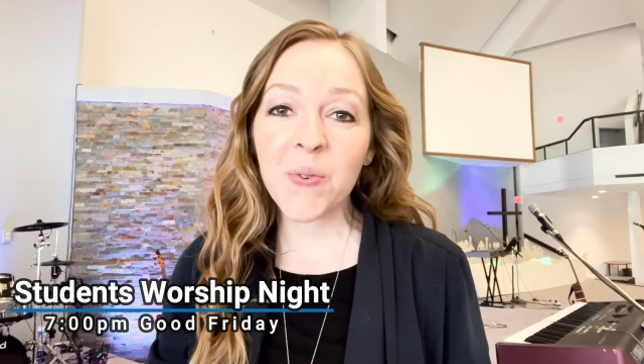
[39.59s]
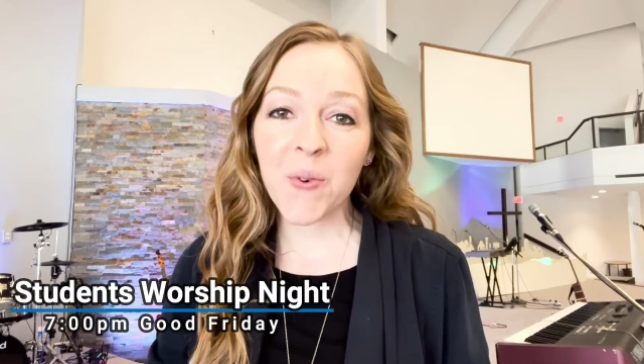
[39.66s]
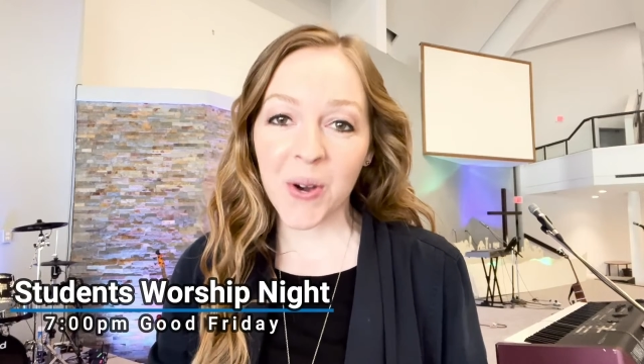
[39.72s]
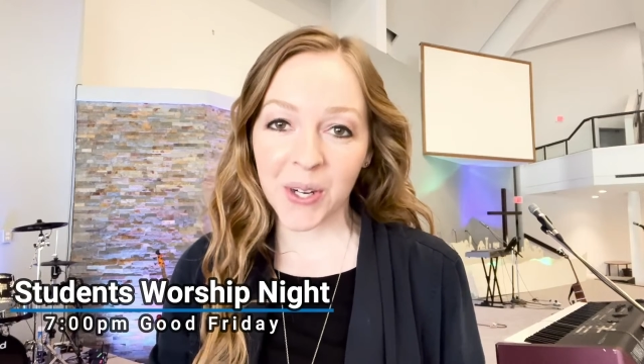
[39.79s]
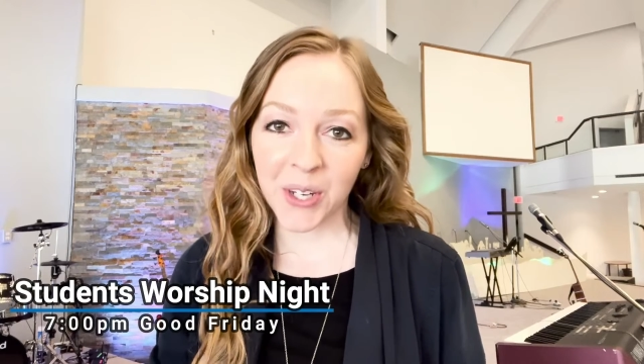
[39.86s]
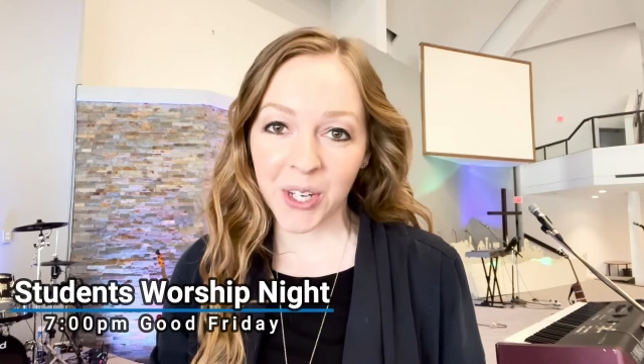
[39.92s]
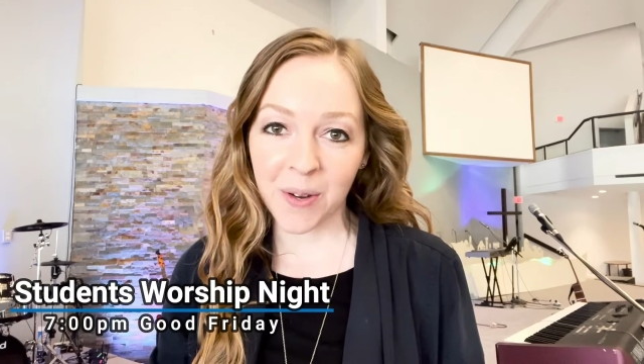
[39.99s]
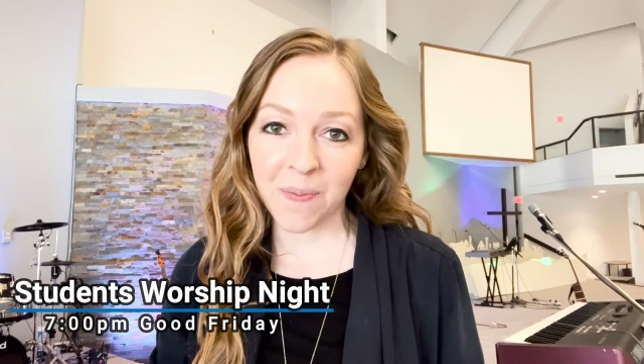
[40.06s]

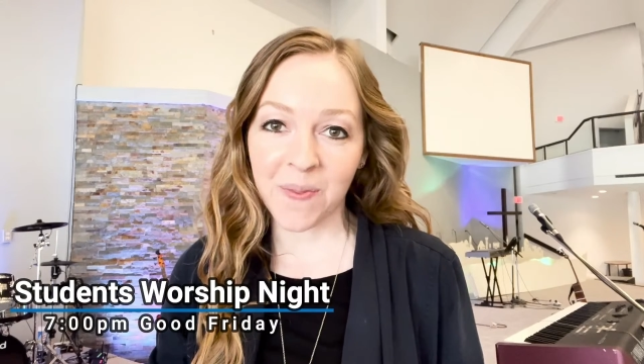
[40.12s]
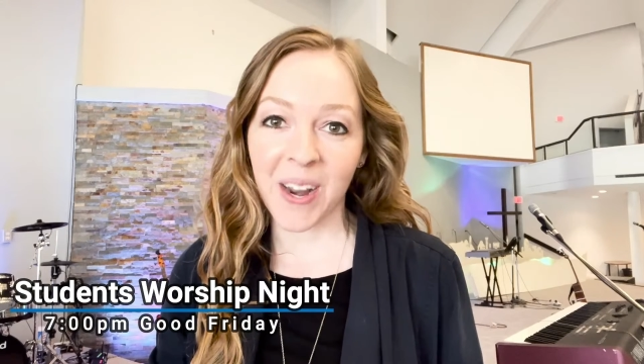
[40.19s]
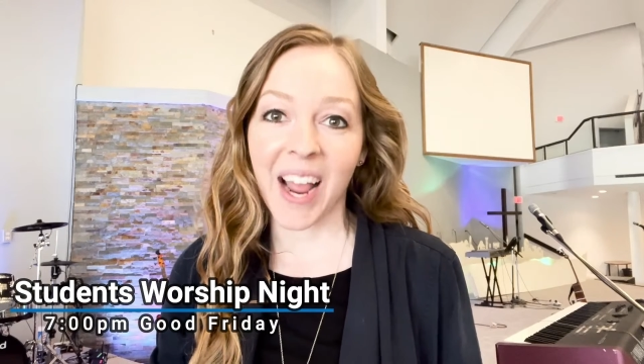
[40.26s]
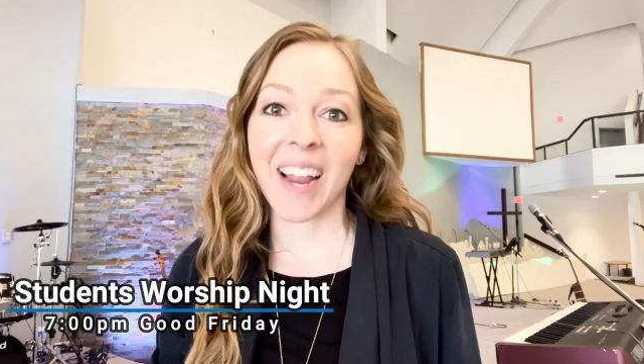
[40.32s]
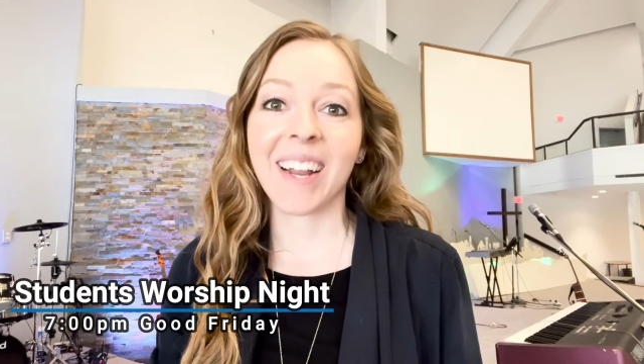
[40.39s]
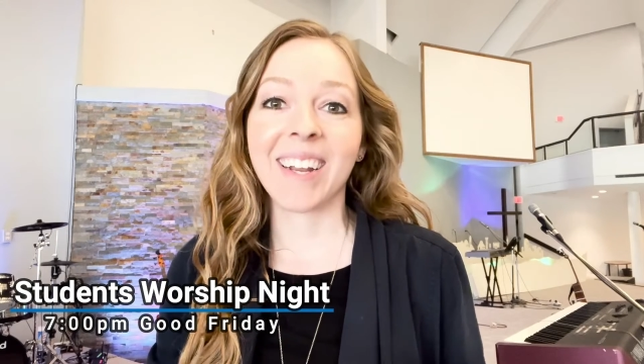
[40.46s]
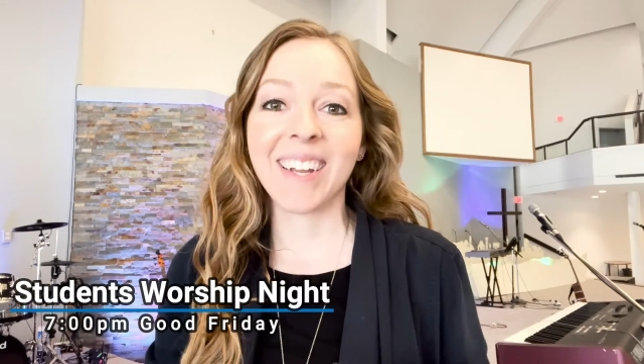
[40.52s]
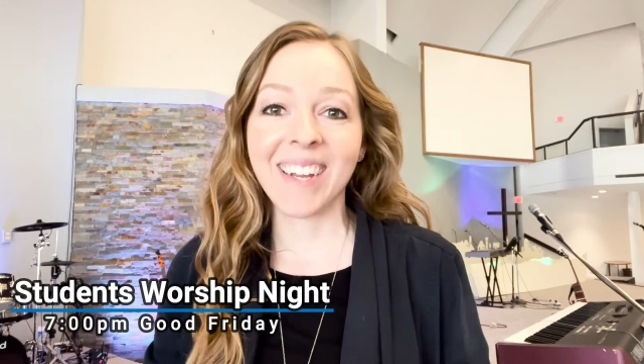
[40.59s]
worship
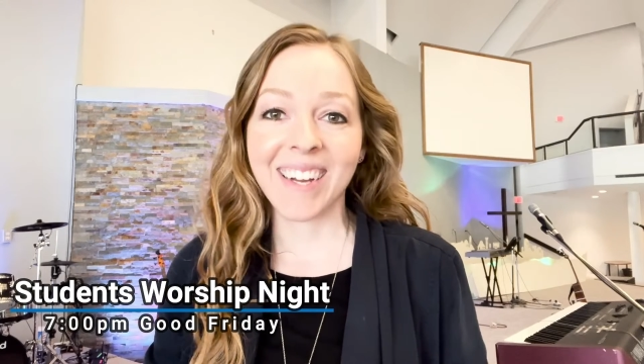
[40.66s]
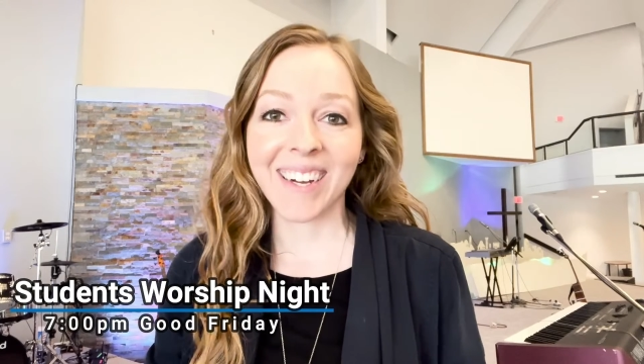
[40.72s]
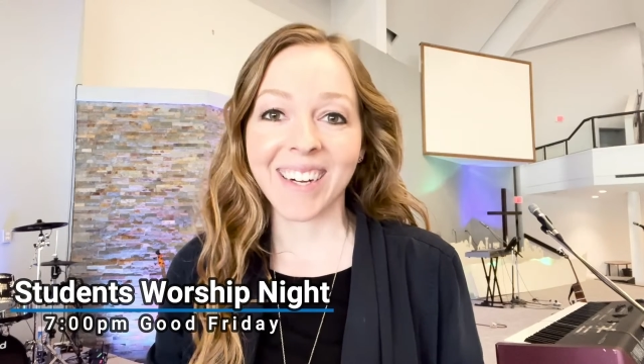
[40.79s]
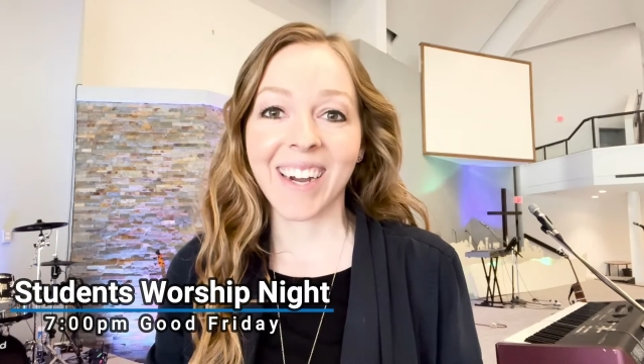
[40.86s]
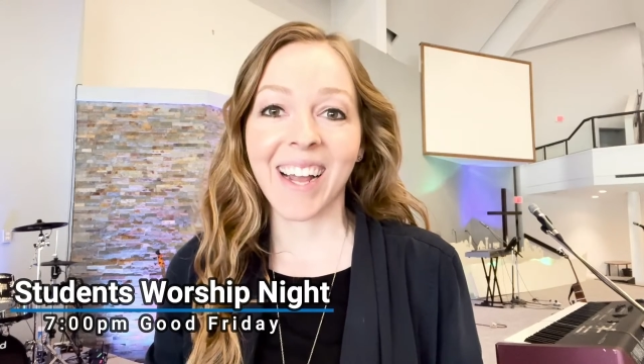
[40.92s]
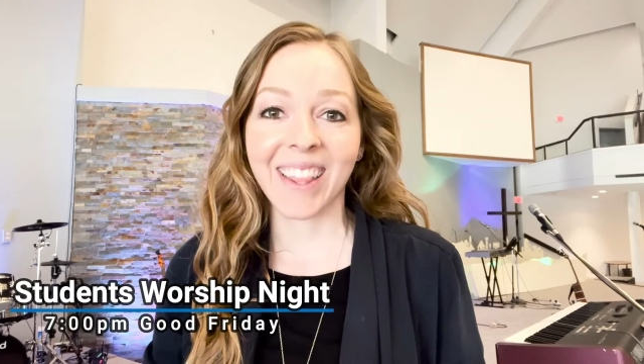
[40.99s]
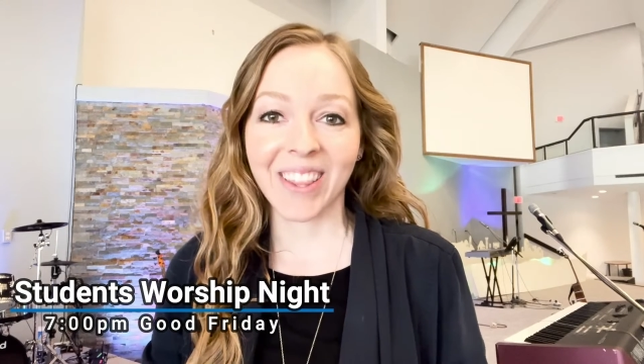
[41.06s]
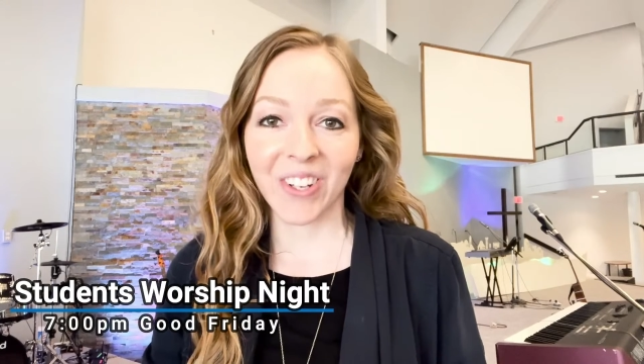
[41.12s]
night here
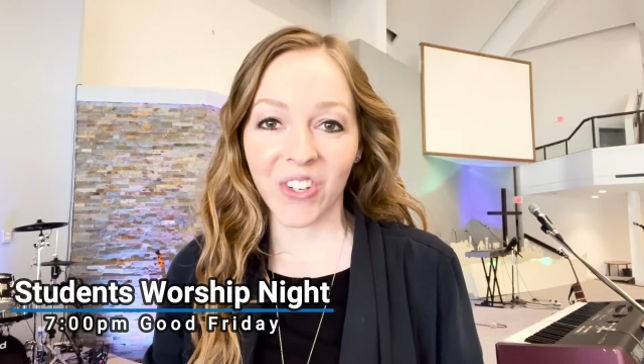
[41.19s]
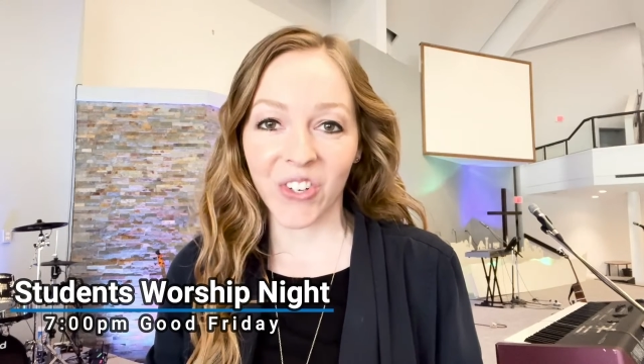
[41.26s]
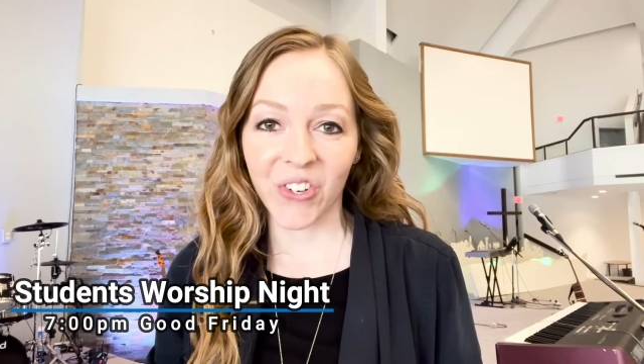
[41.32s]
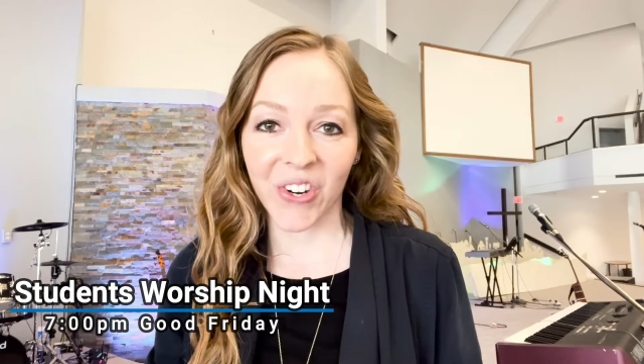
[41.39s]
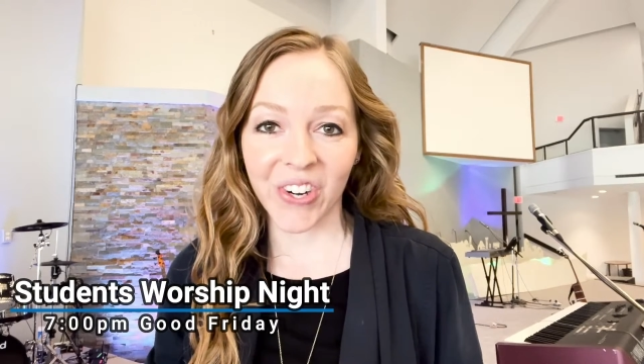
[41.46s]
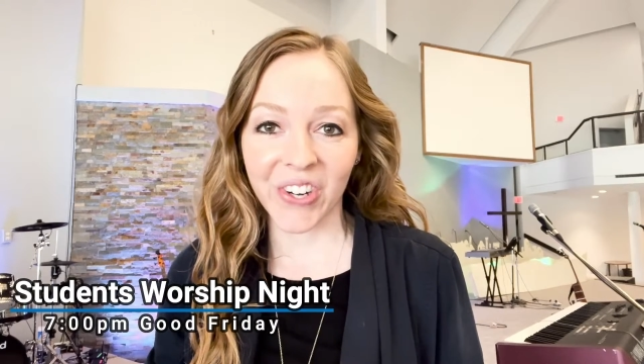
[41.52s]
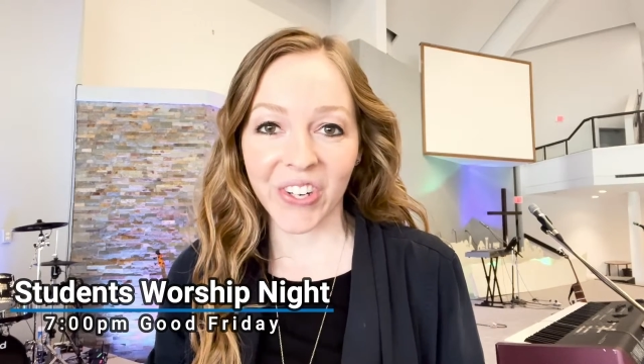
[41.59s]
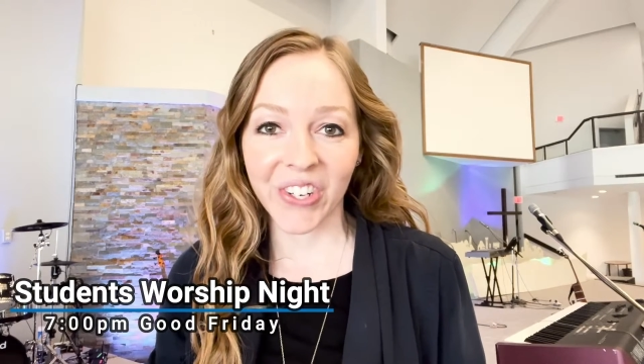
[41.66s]
at the
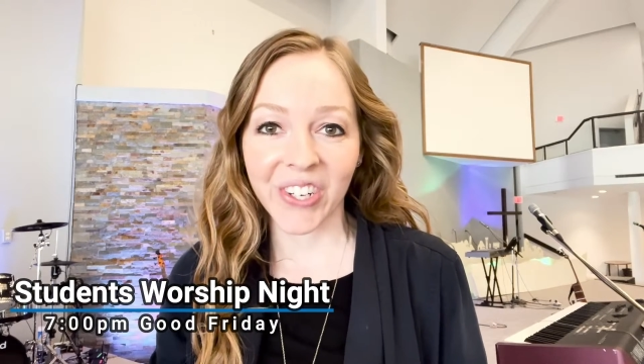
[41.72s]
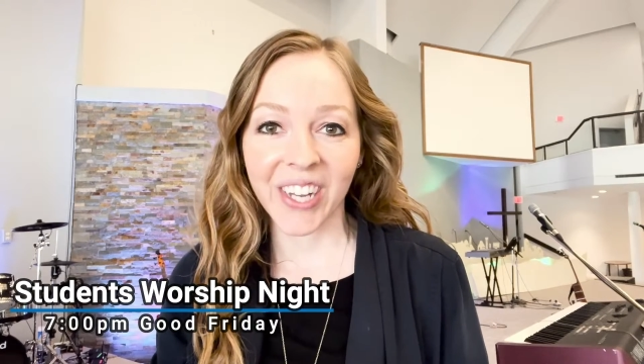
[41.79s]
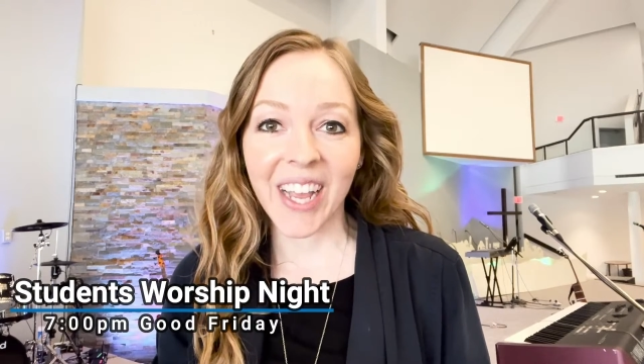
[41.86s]
church.